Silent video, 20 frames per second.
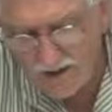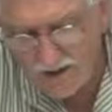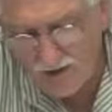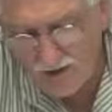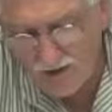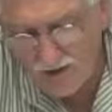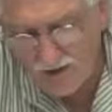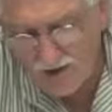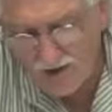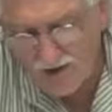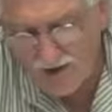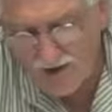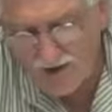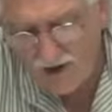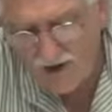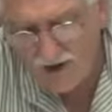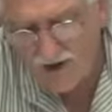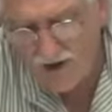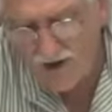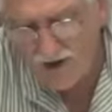oh,
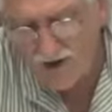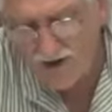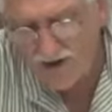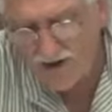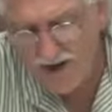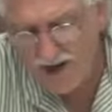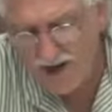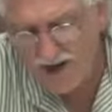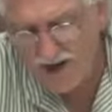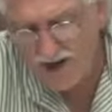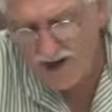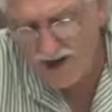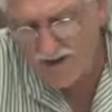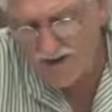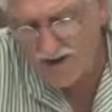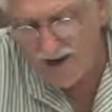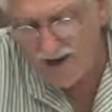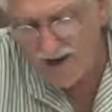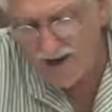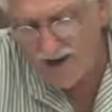on third day
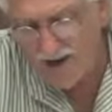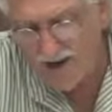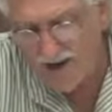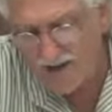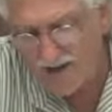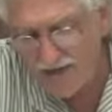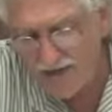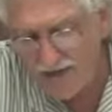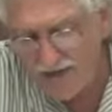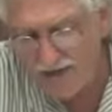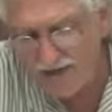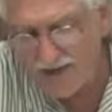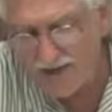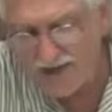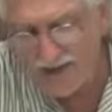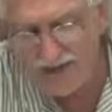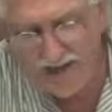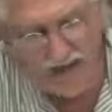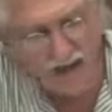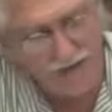of a
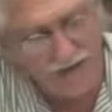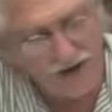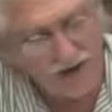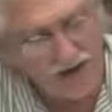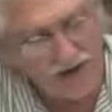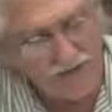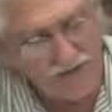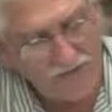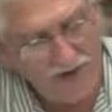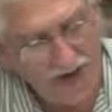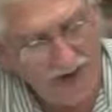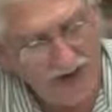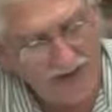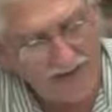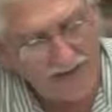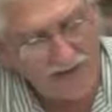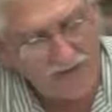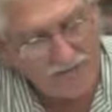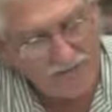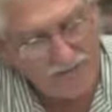13-day water
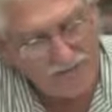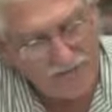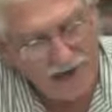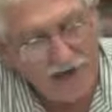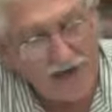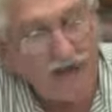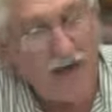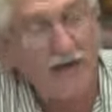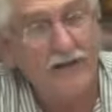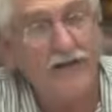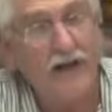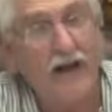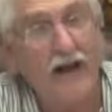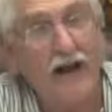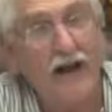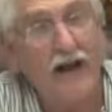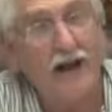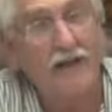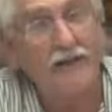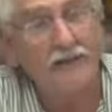fast, I like the
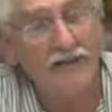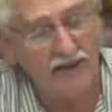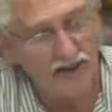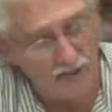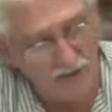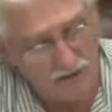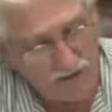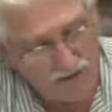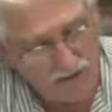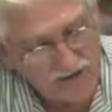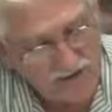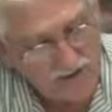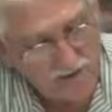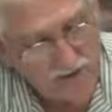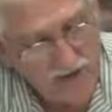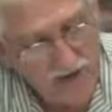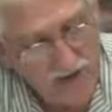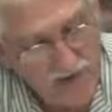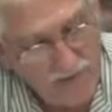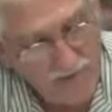I like the numbers.
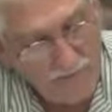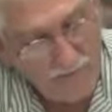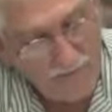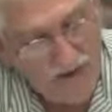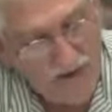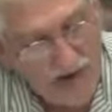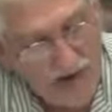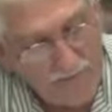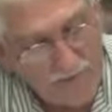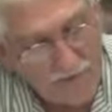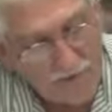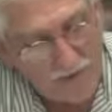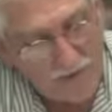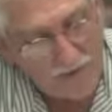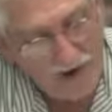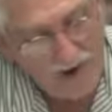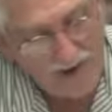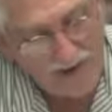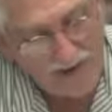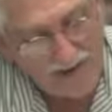My
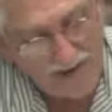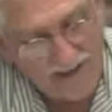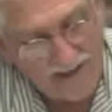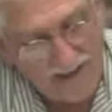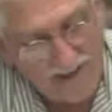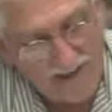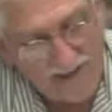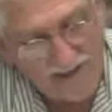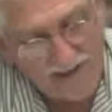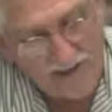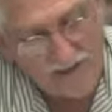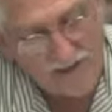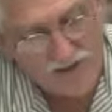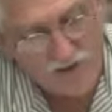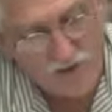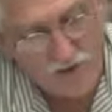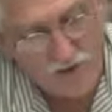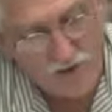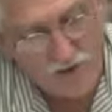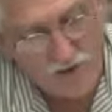parotid glands
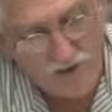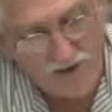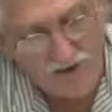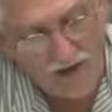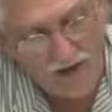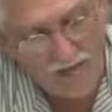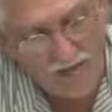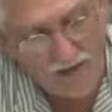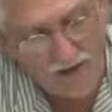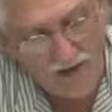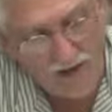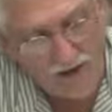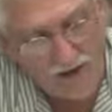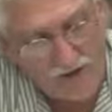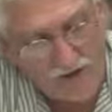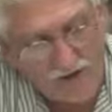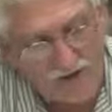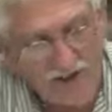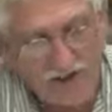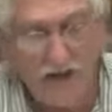swelled up
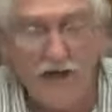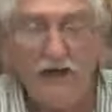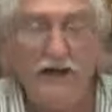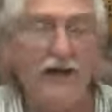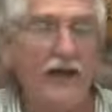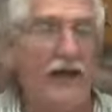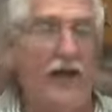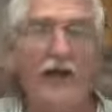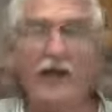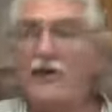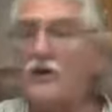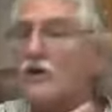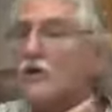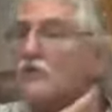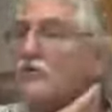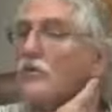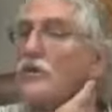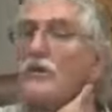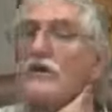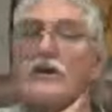huge. Yeah,
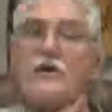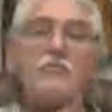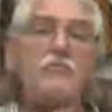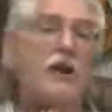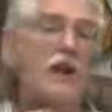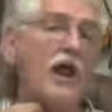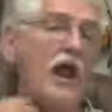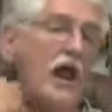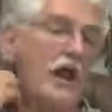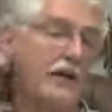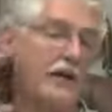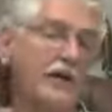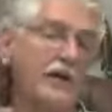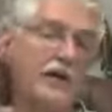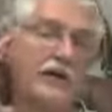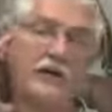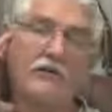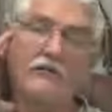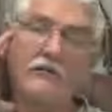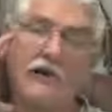you're really blocked
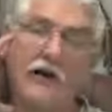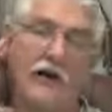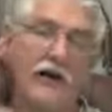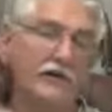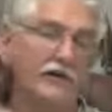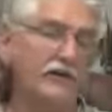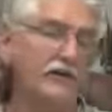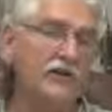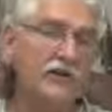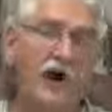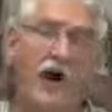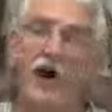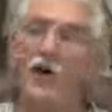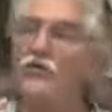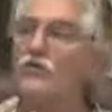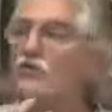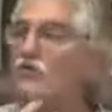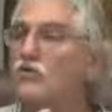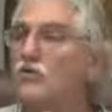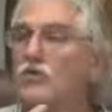here, man. You
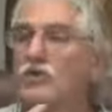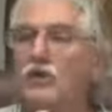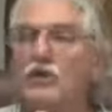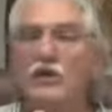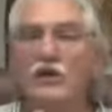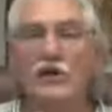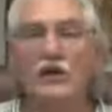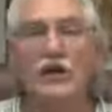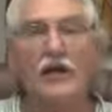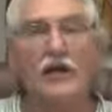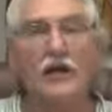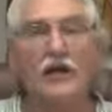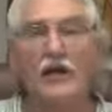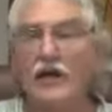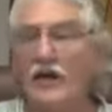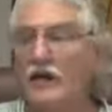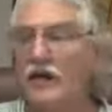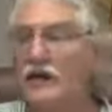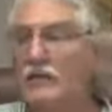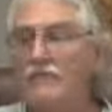are really
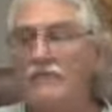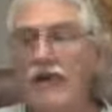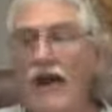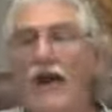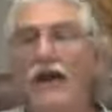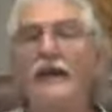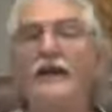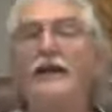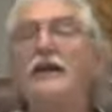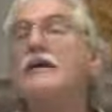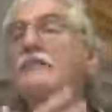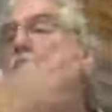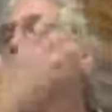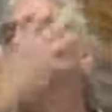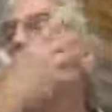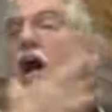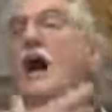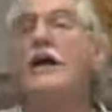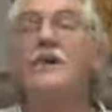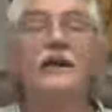lymphatically
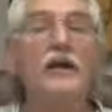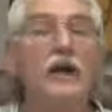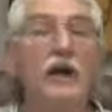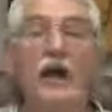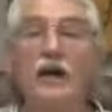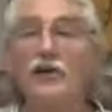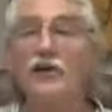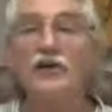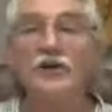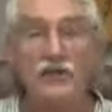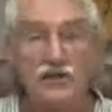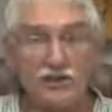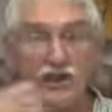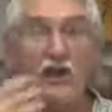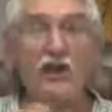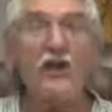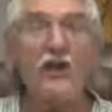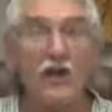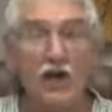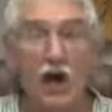blocked, and you're
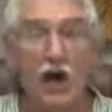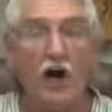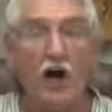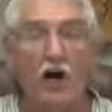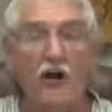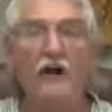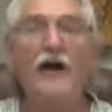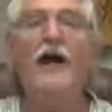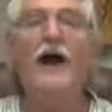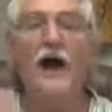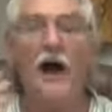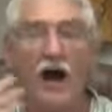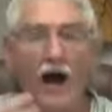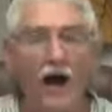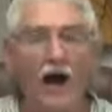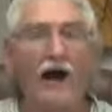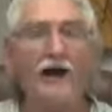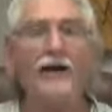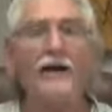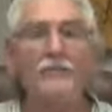sitting on
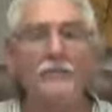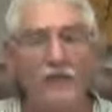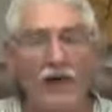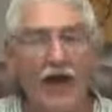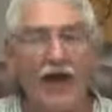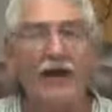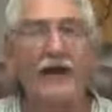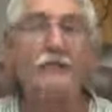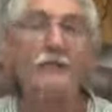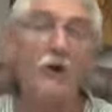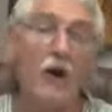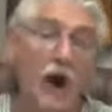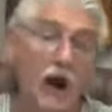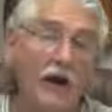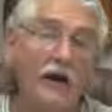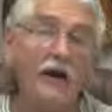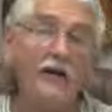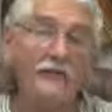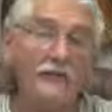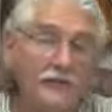high lymphatic
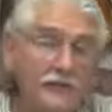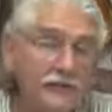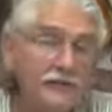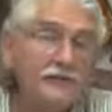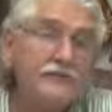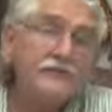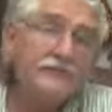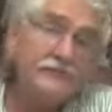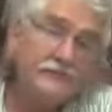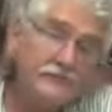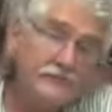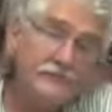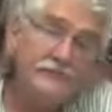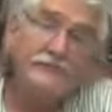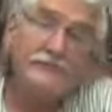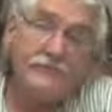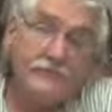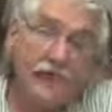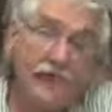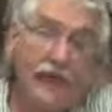blockage.
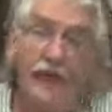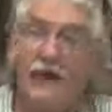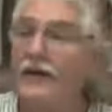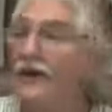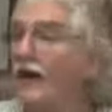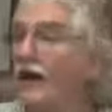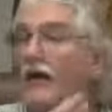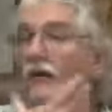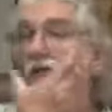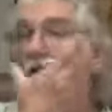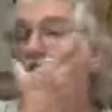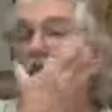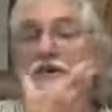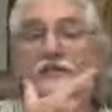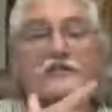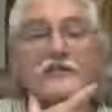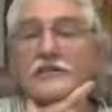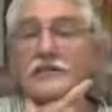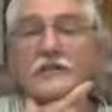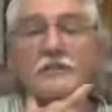You know, when
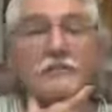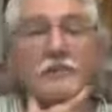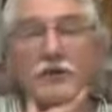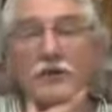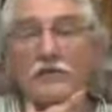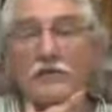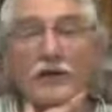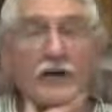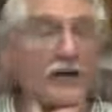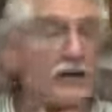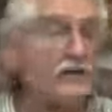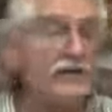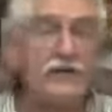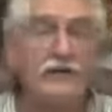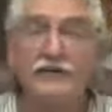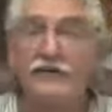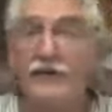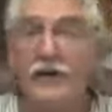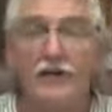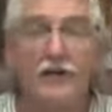this isn't moving, it's
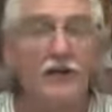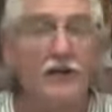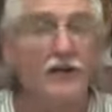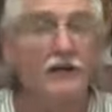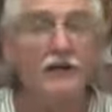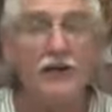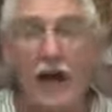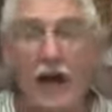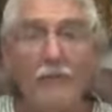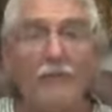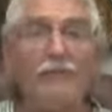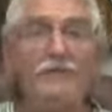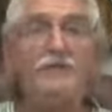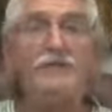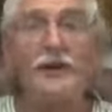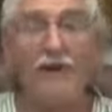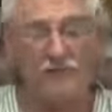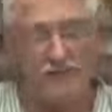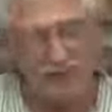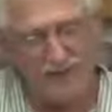just sitting on top of
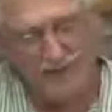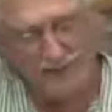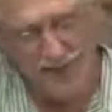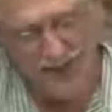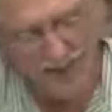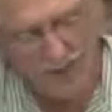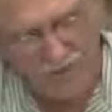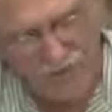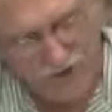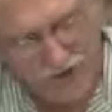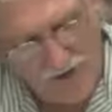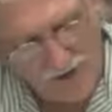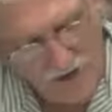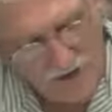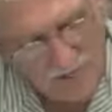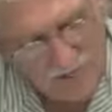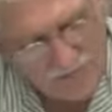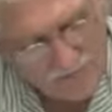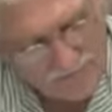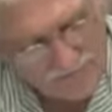stuff that's not
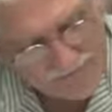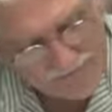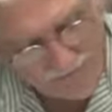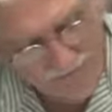moving.